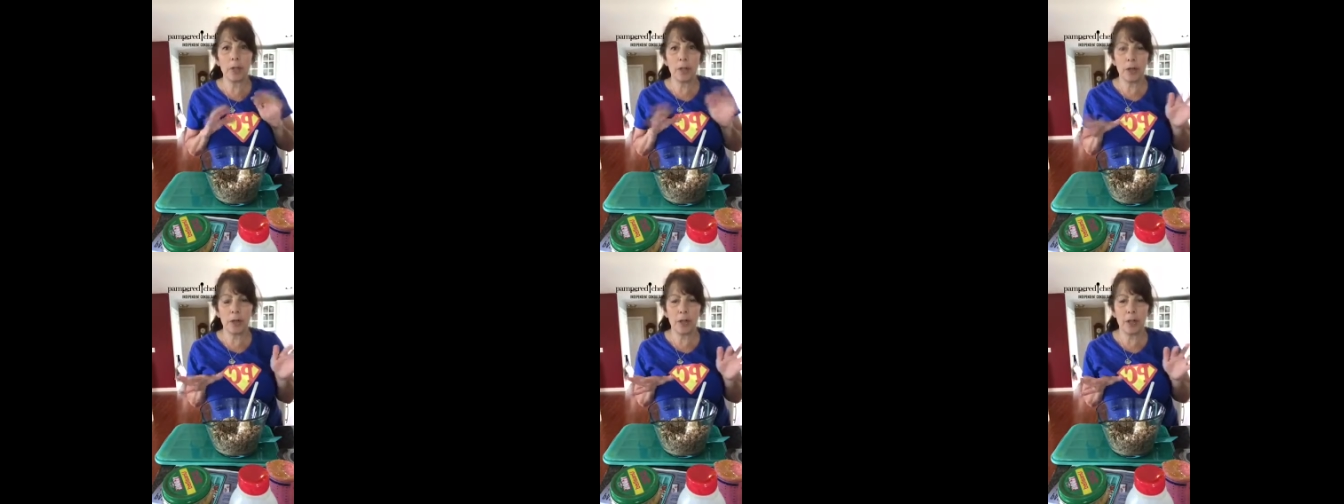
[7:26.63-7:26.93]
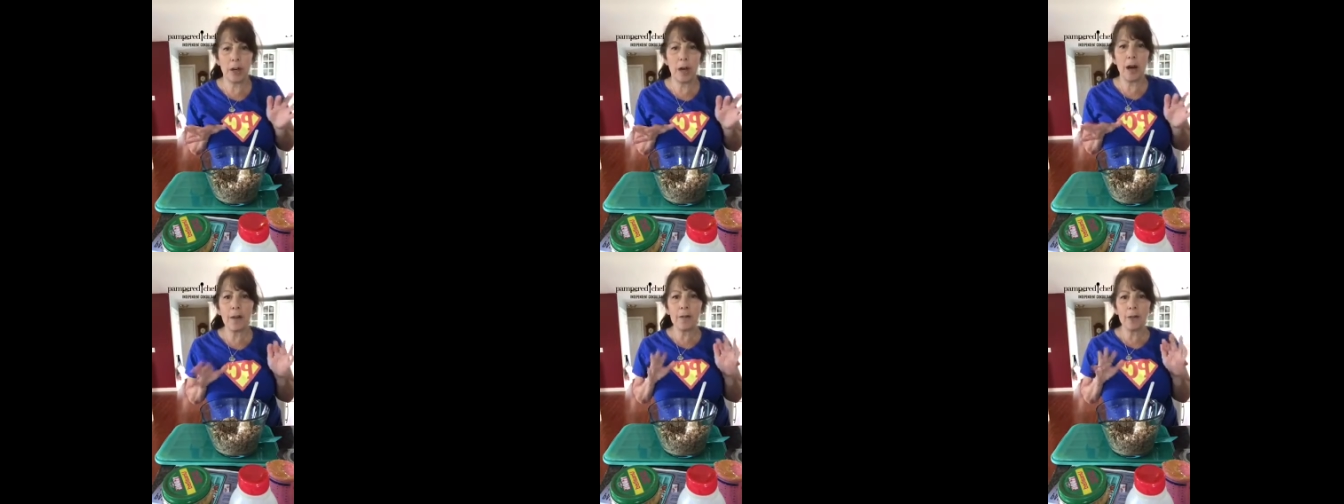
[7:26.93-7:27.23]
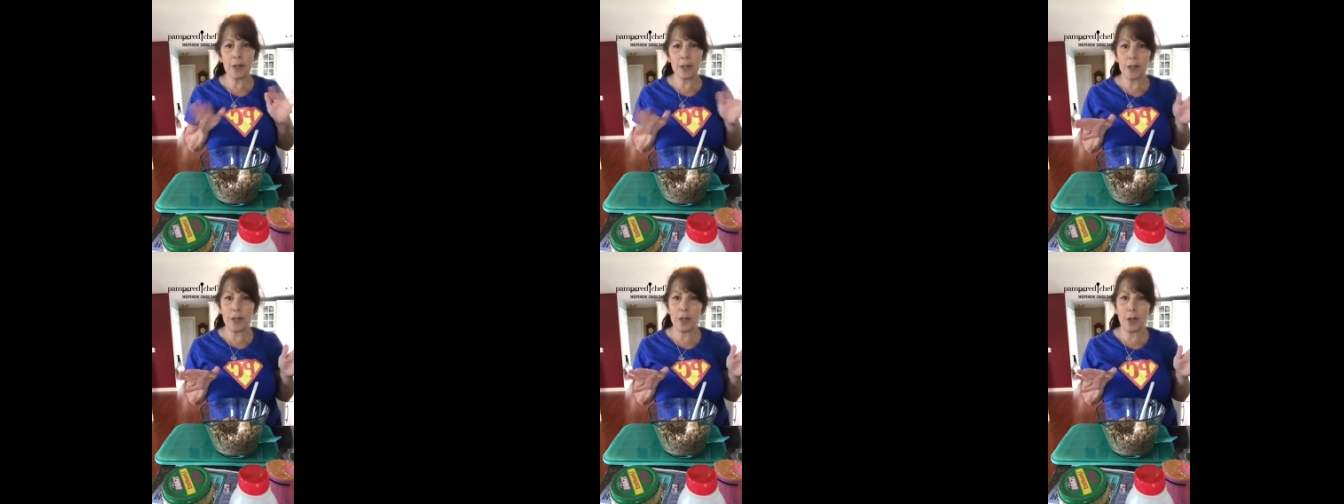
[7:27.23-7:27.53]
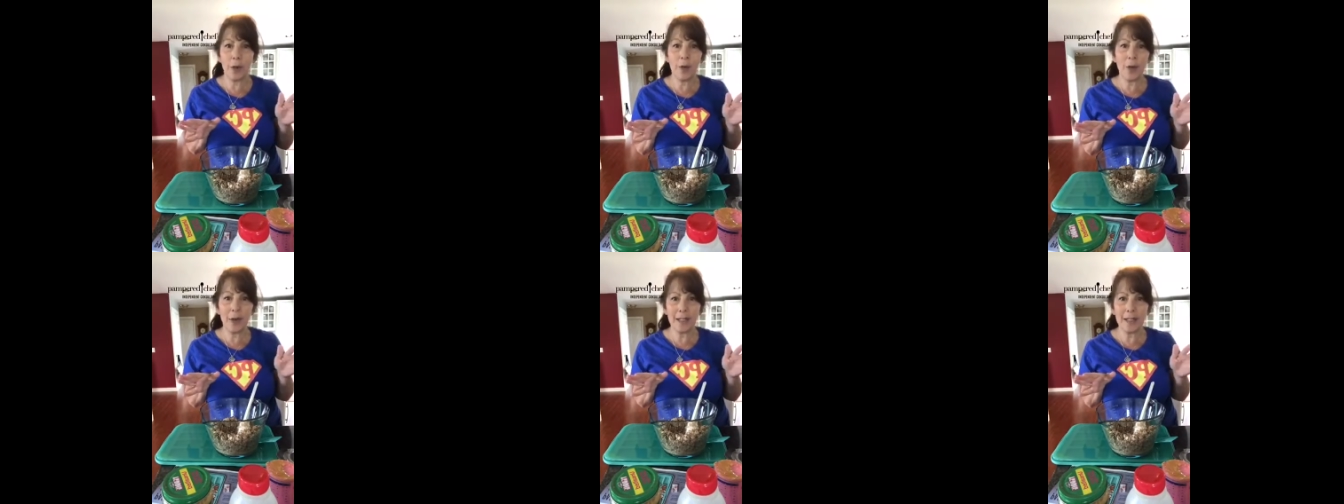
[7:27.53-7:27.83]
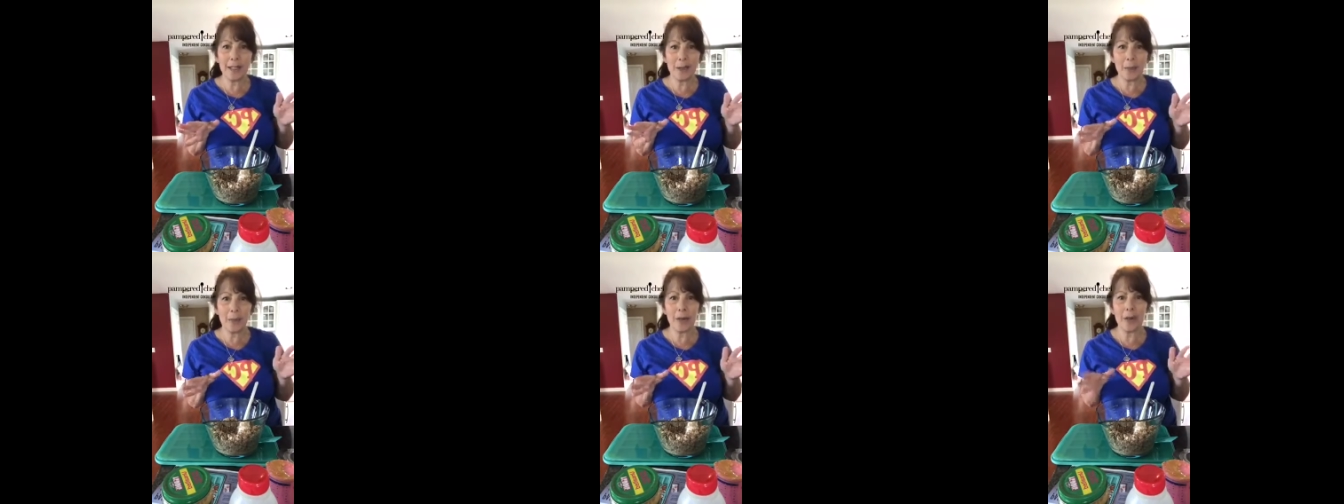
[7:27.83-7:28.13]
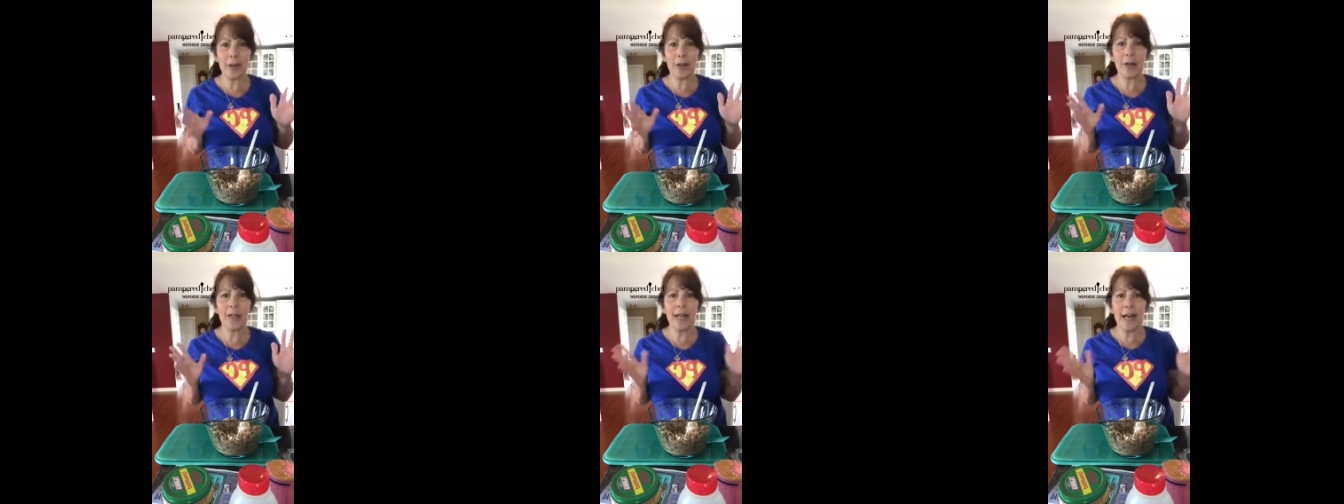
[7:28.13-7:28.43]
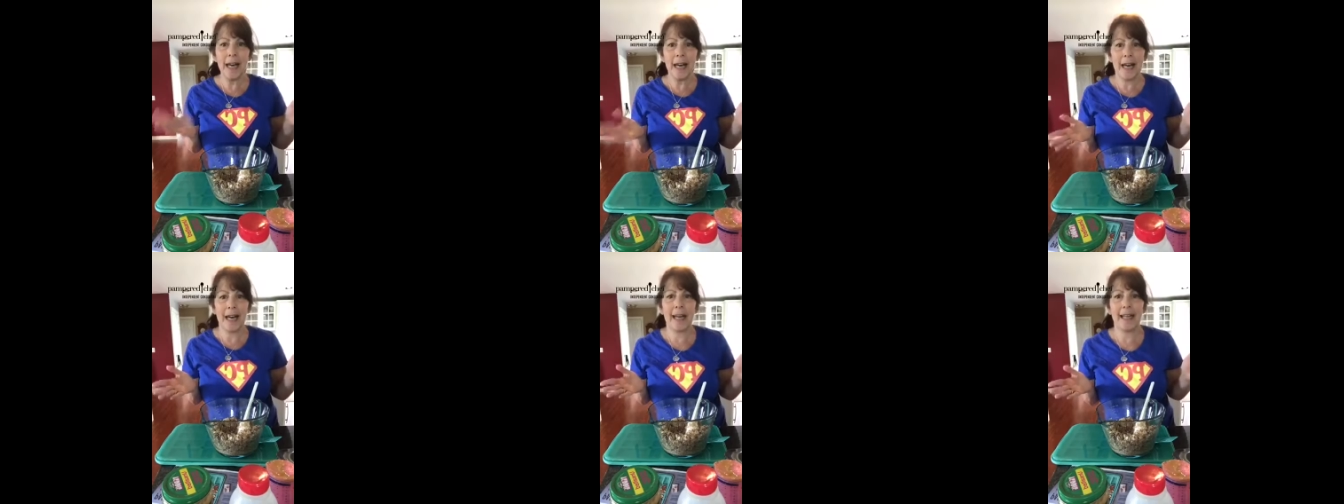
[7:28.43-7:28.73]
Turn it off because you don't want it to burn,
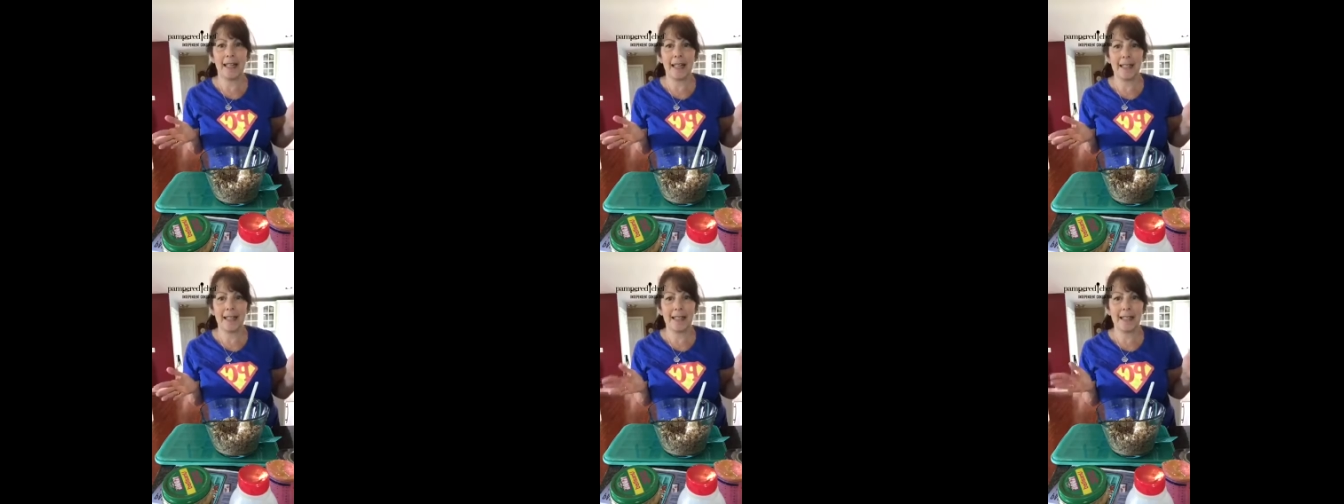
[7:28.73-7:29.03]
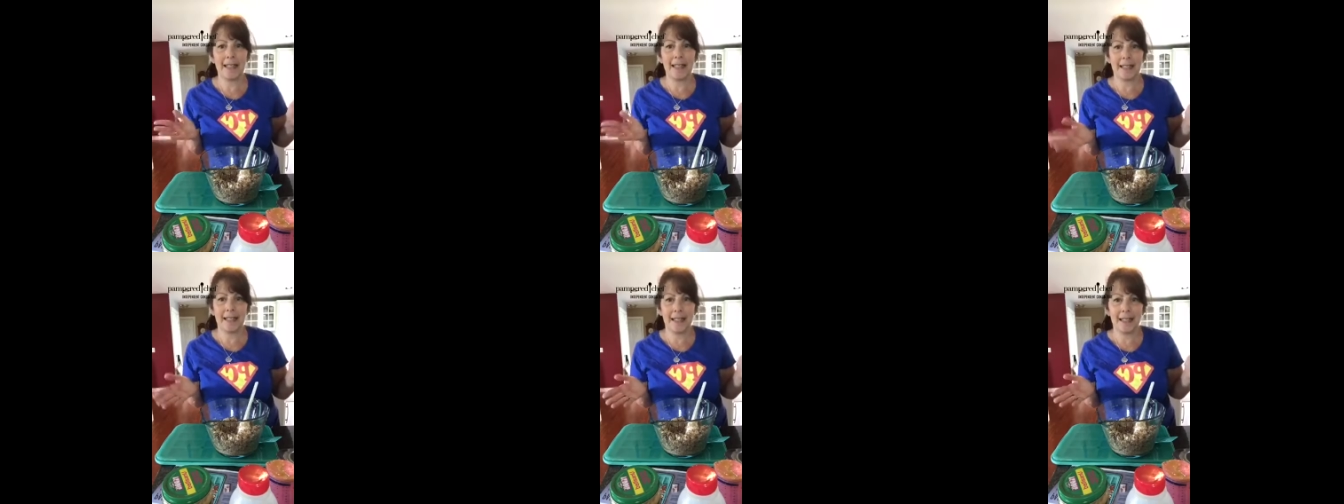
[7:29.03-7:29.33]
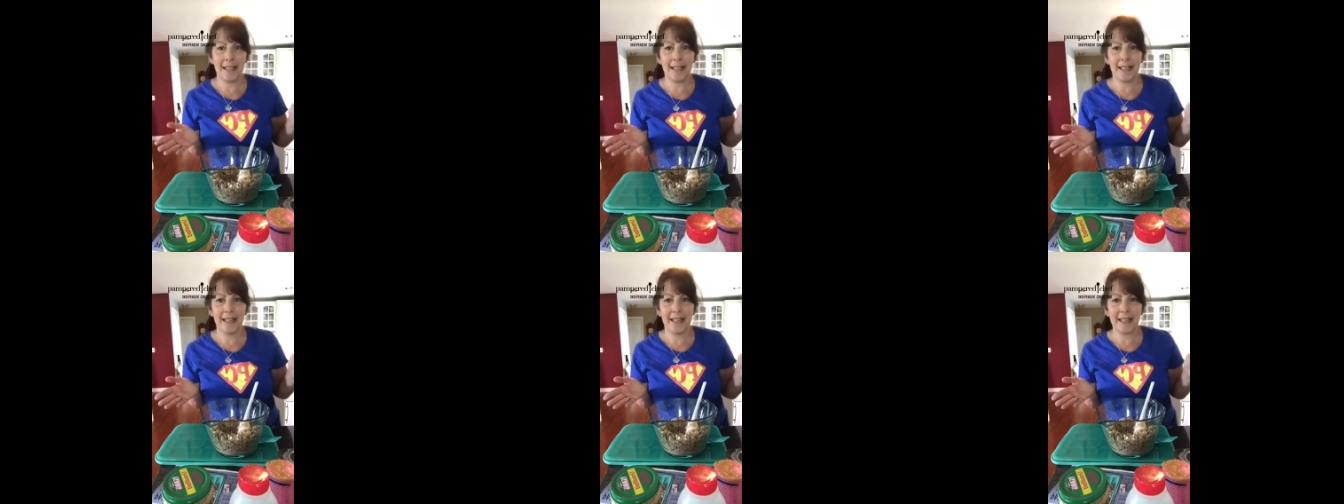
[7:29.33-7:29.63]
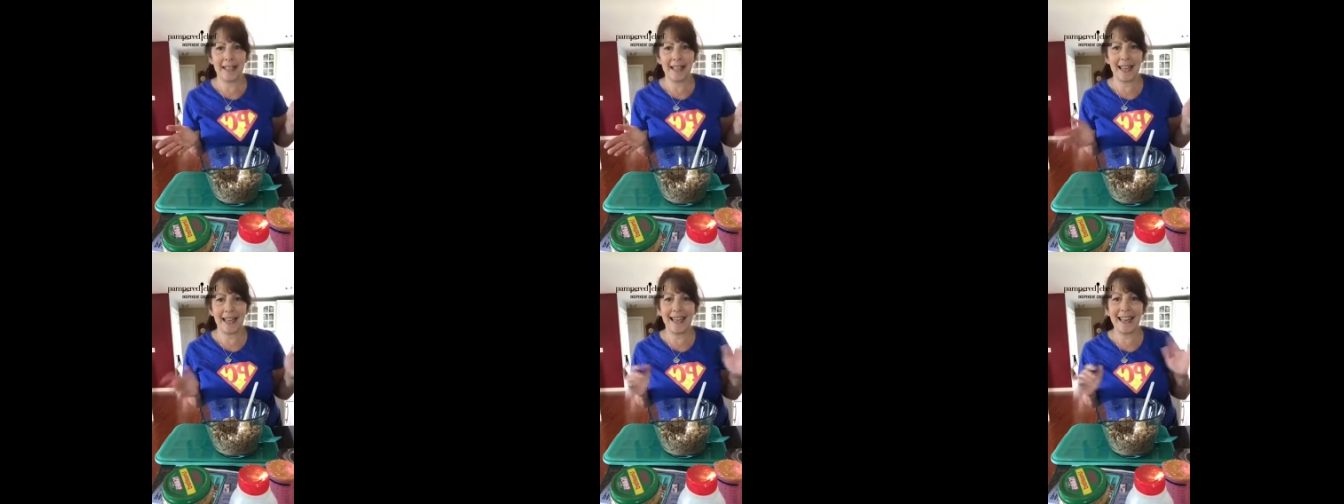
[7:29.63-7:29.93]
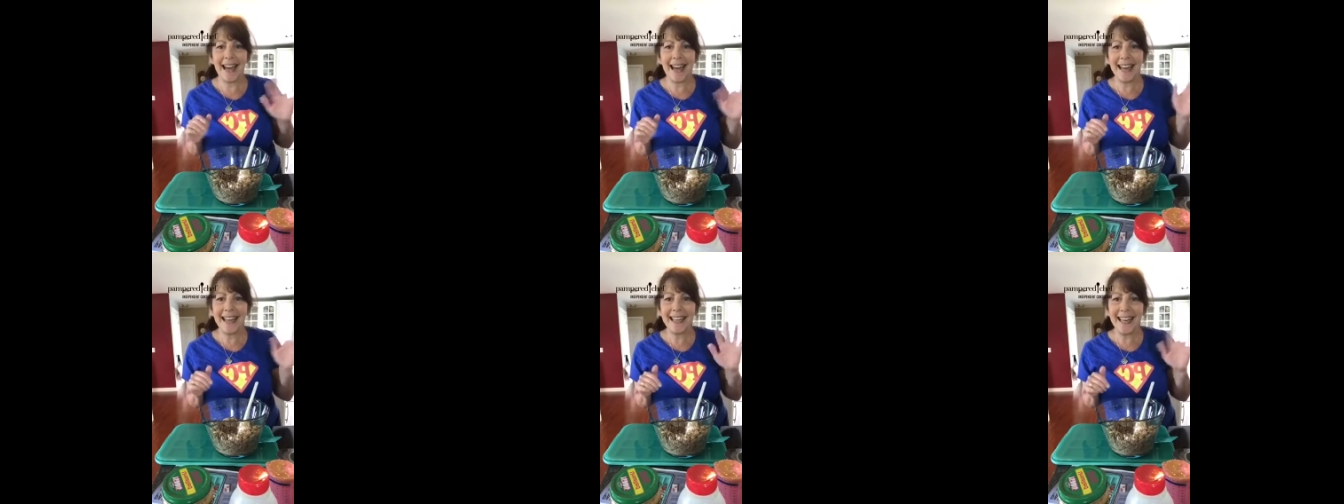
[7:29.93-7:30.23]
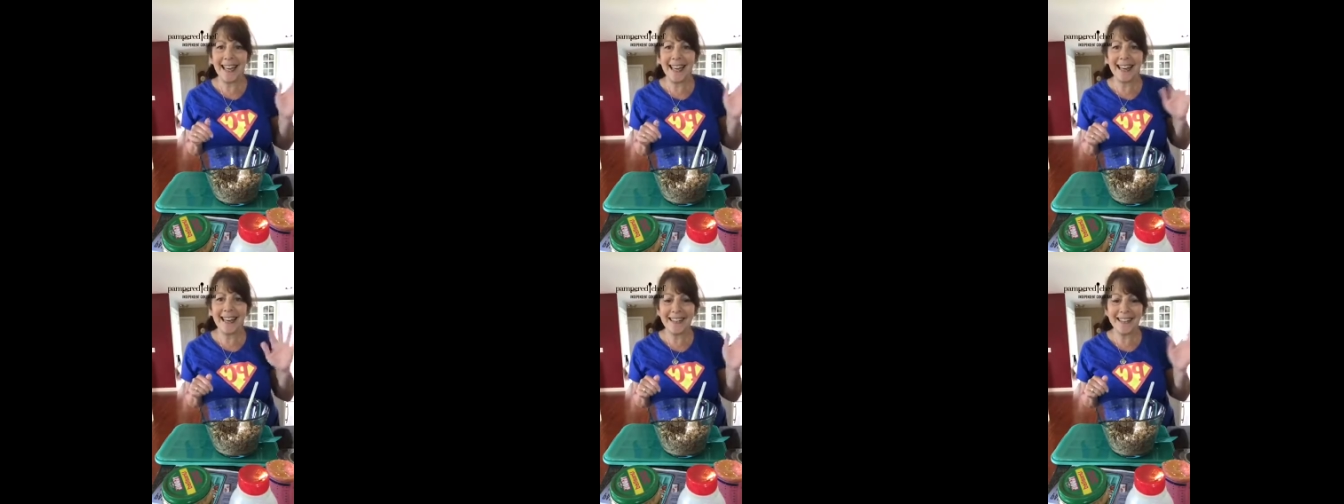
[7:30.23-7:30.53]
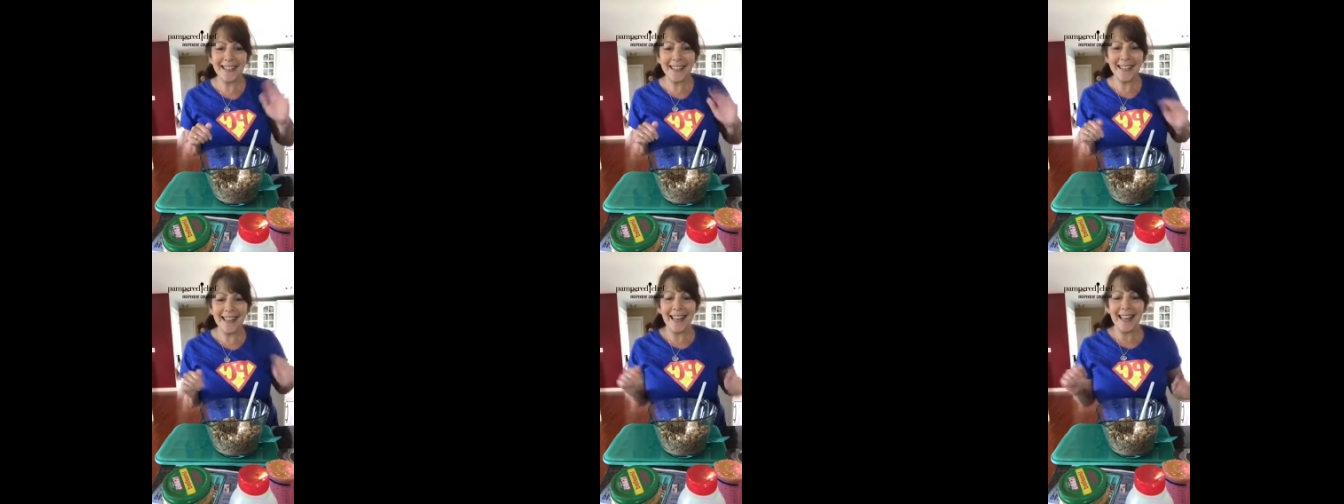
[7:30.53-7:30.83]
and that's it, and set it aside. Hi Gail.